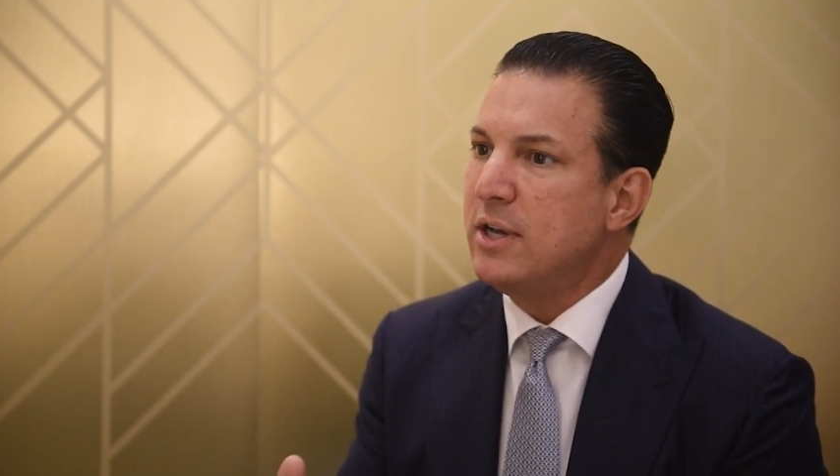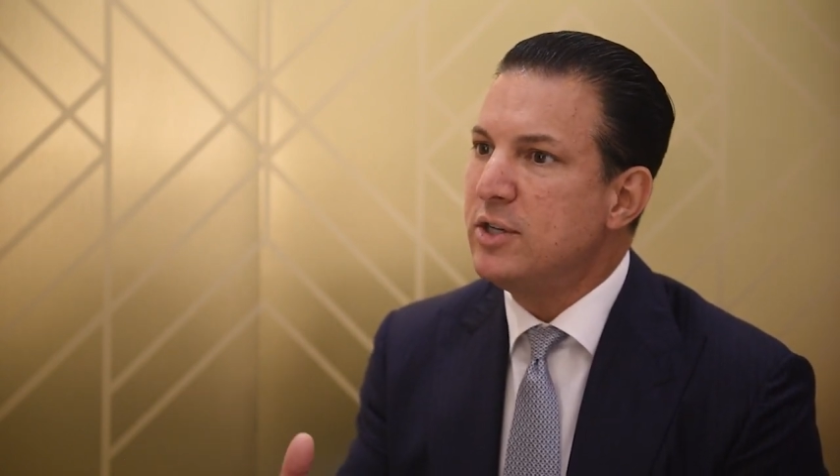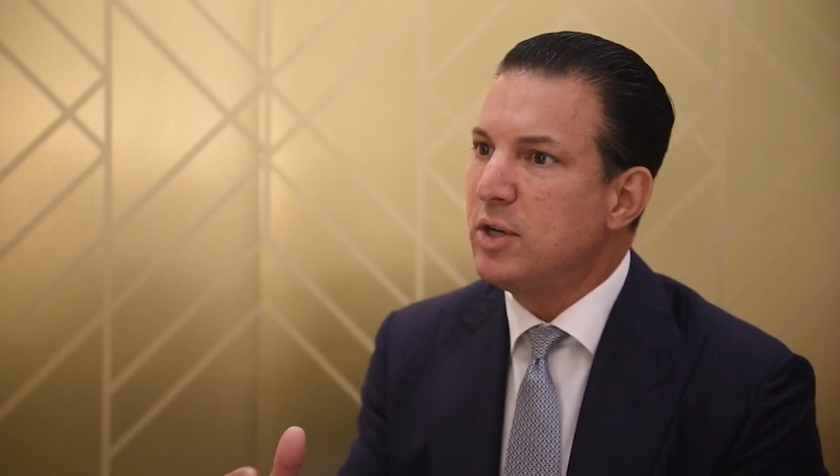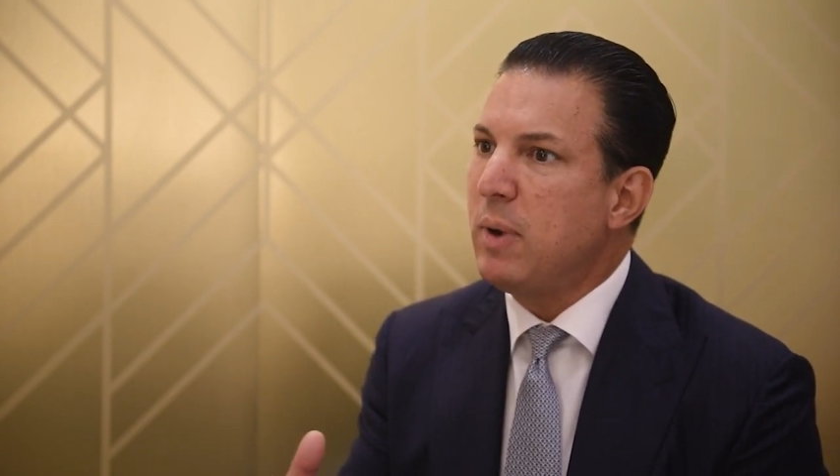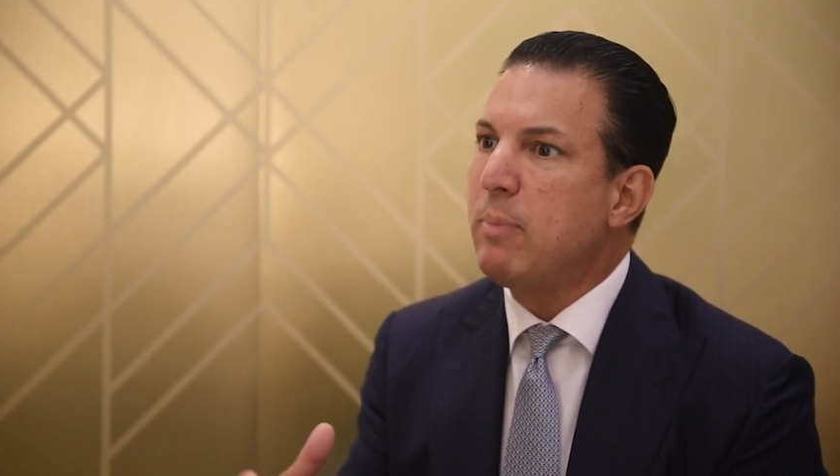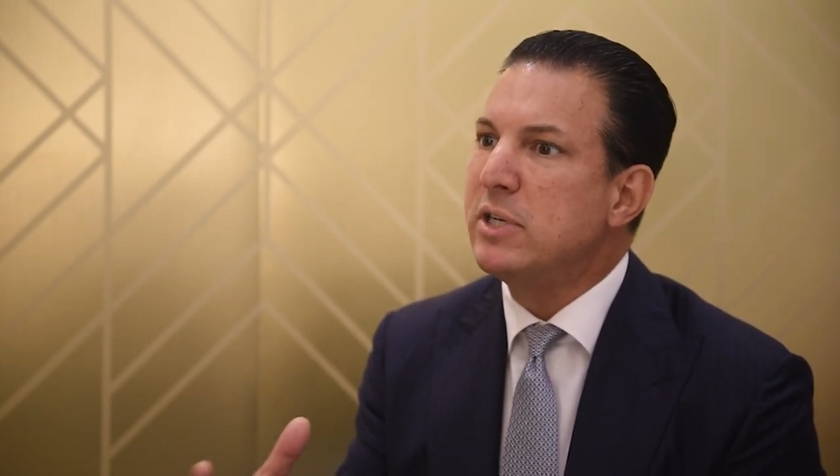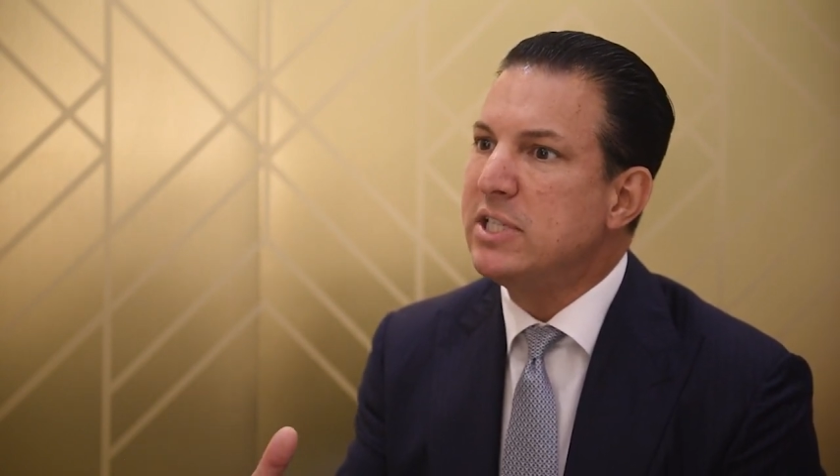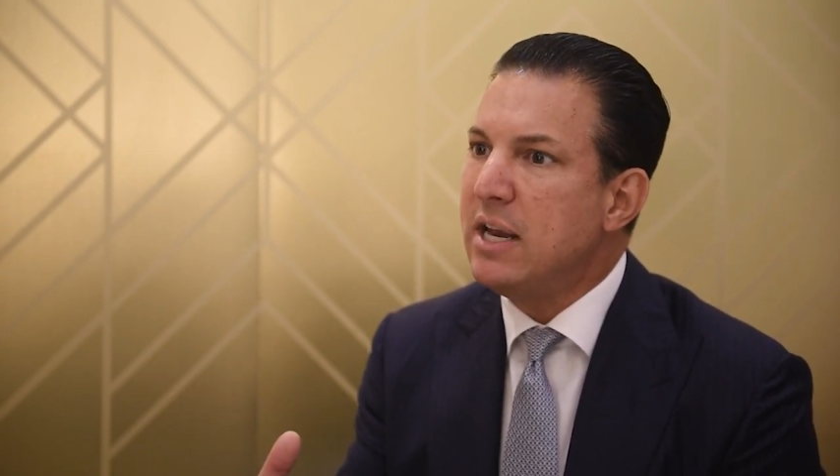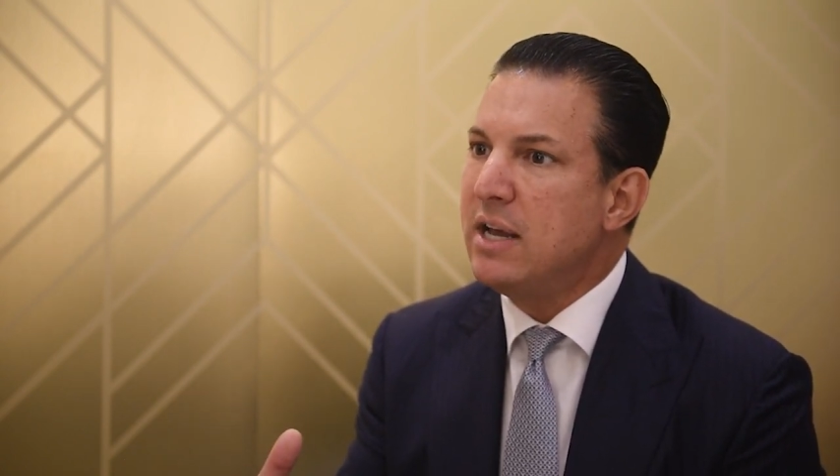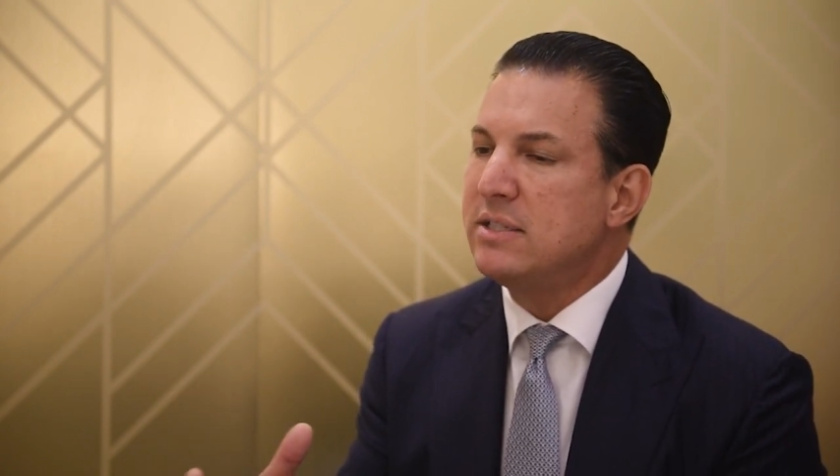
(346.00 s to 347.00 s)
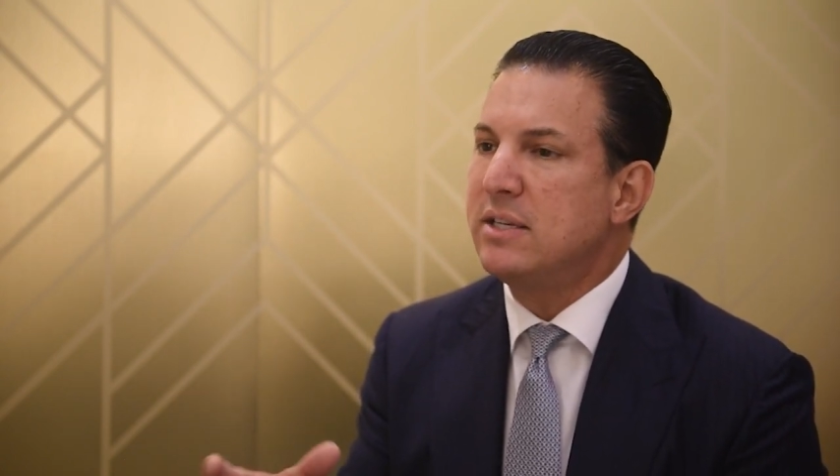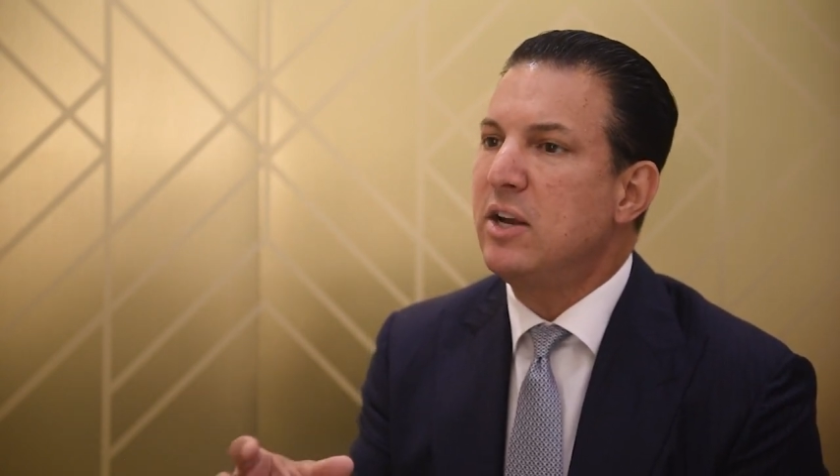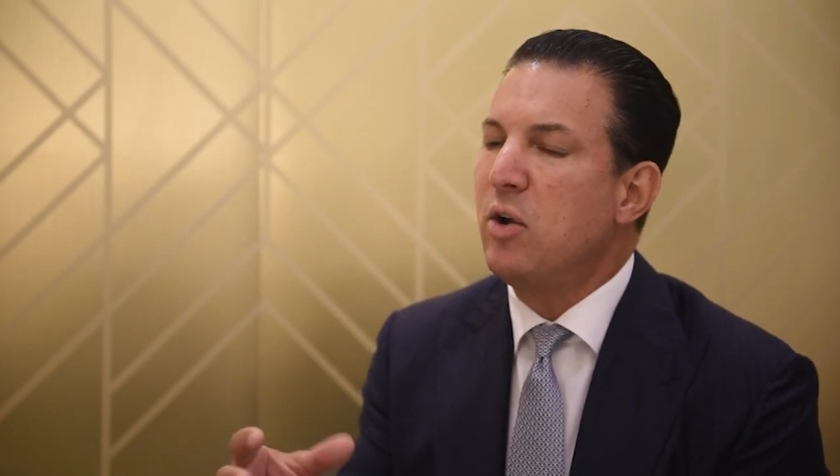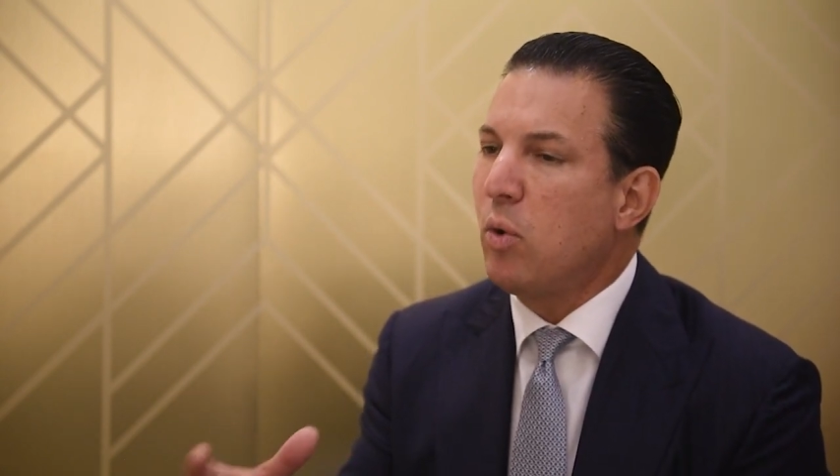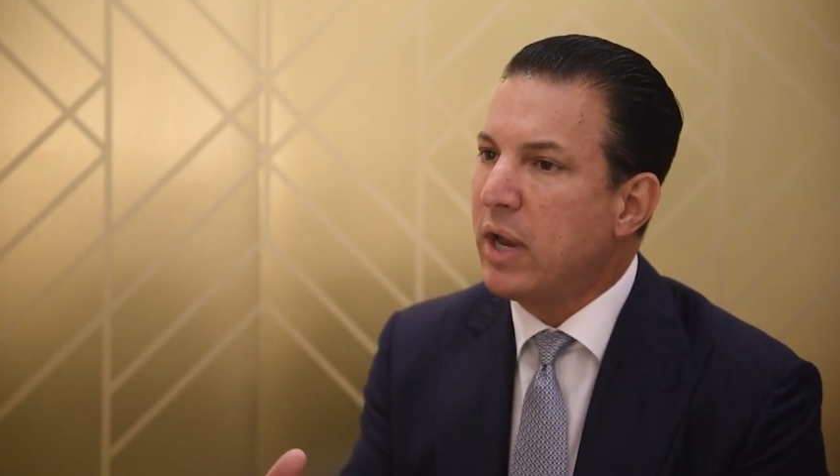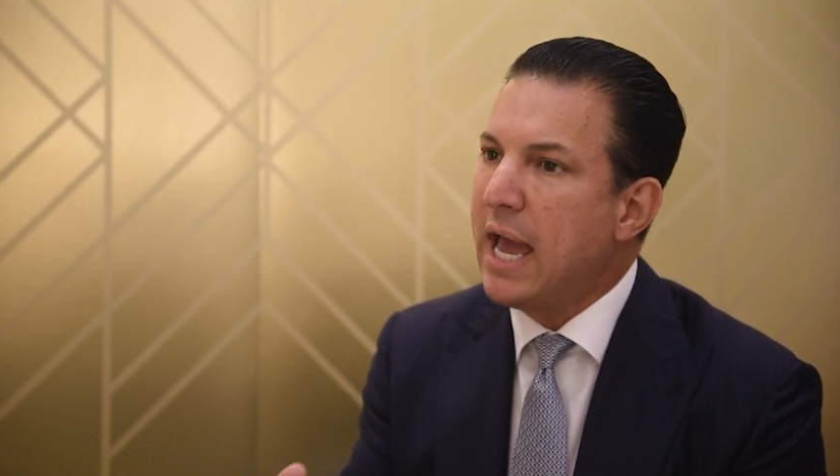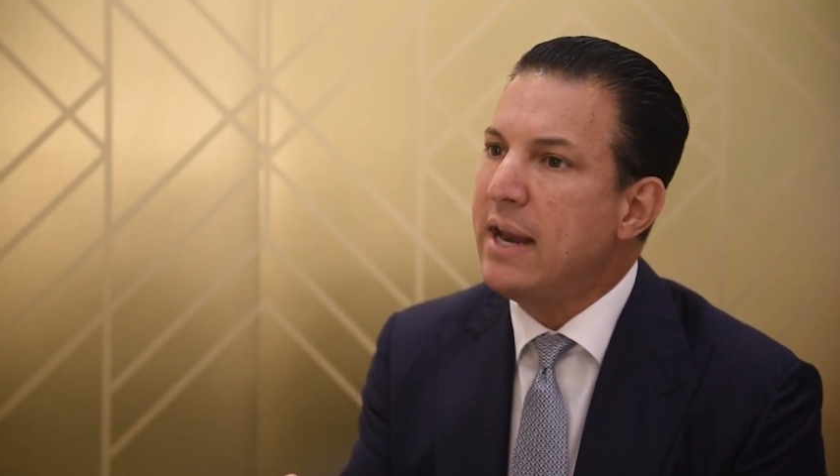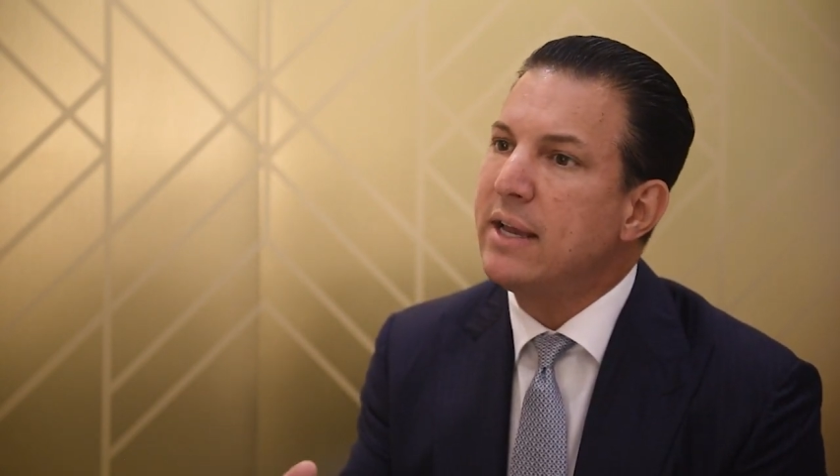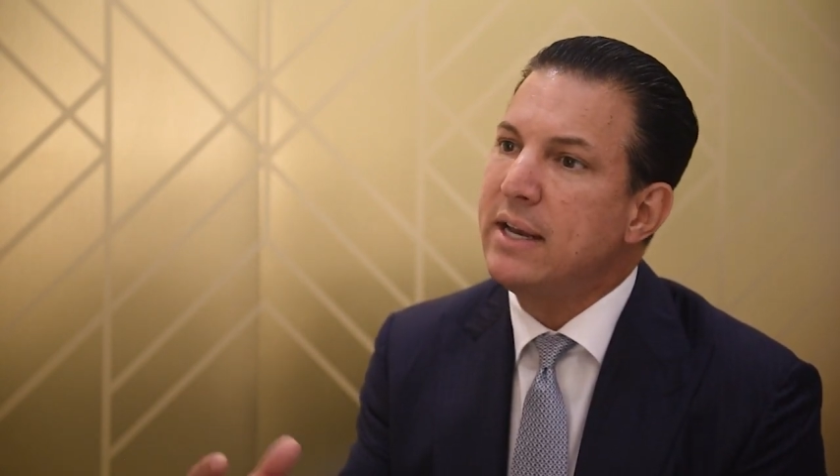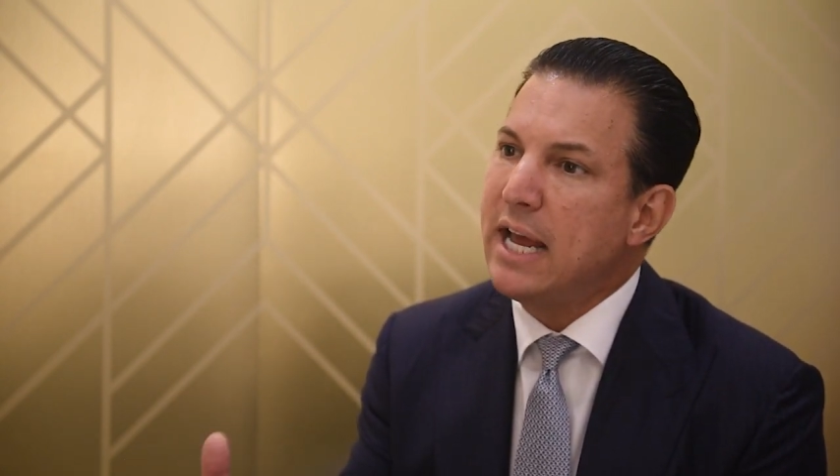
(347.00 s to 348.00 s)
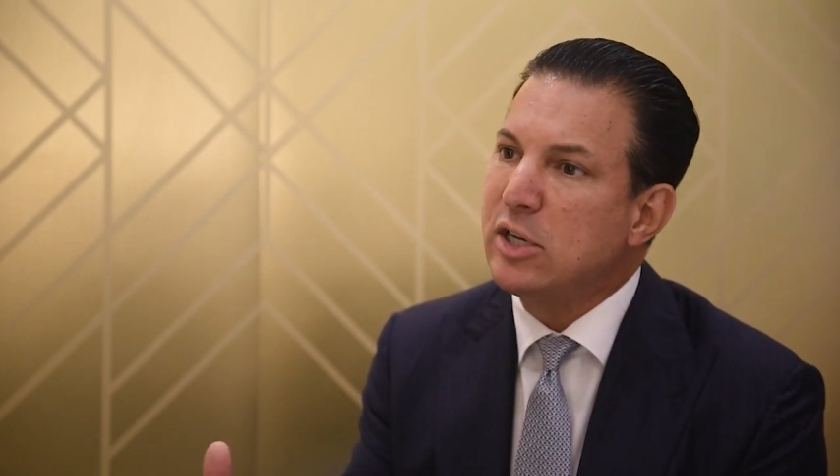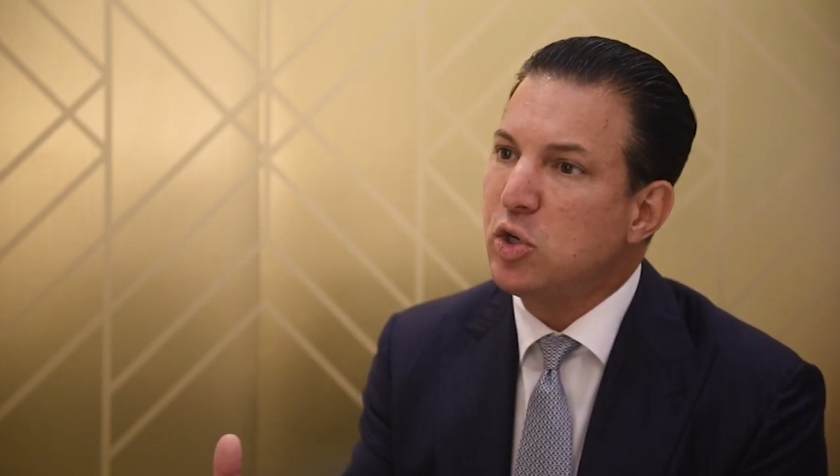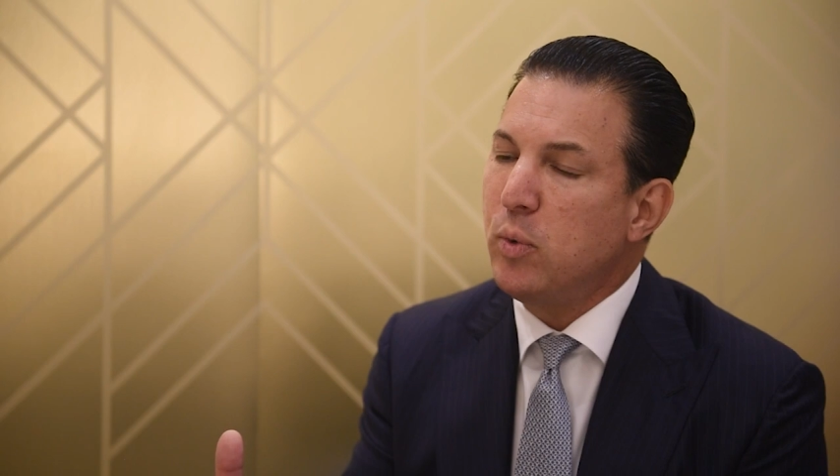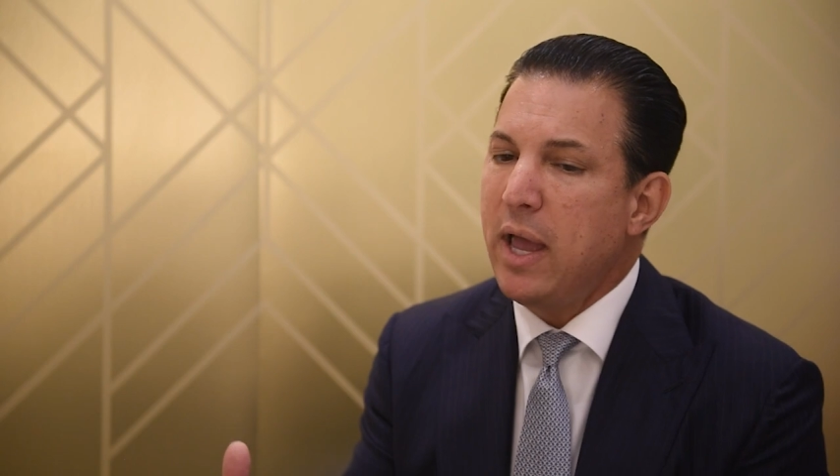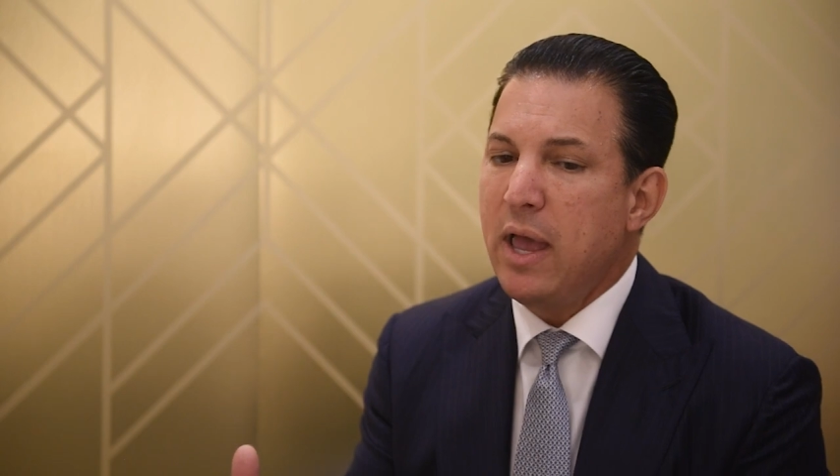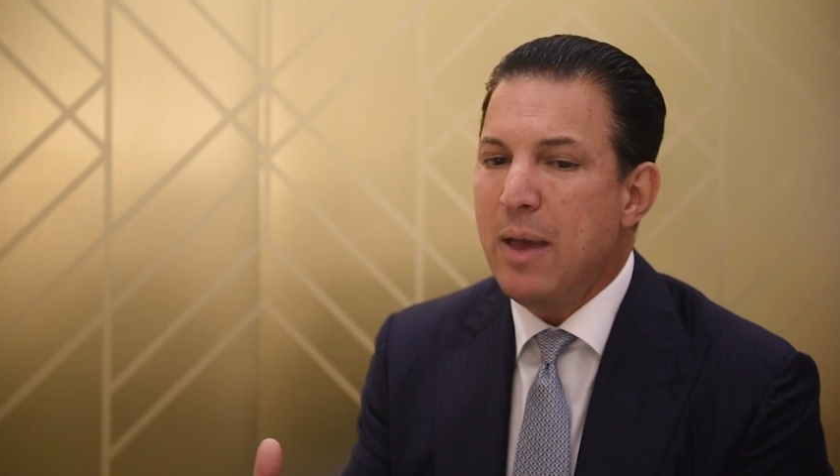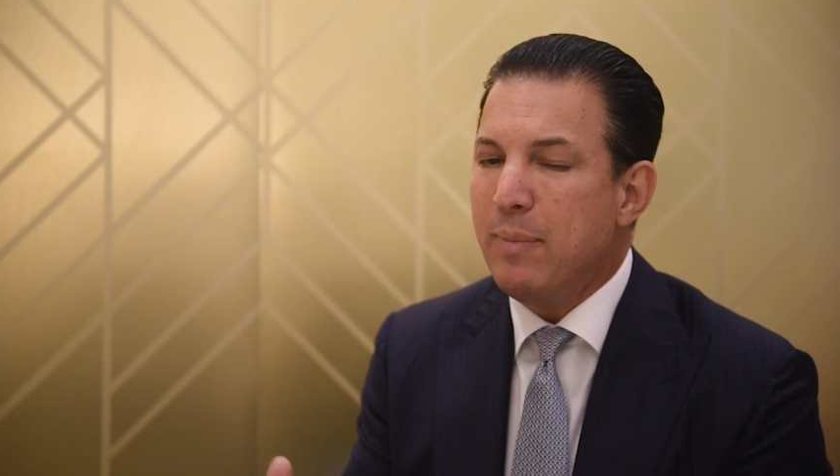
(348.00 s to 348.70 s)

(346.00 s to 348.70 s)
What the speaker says: to represent us in an organic and natural way,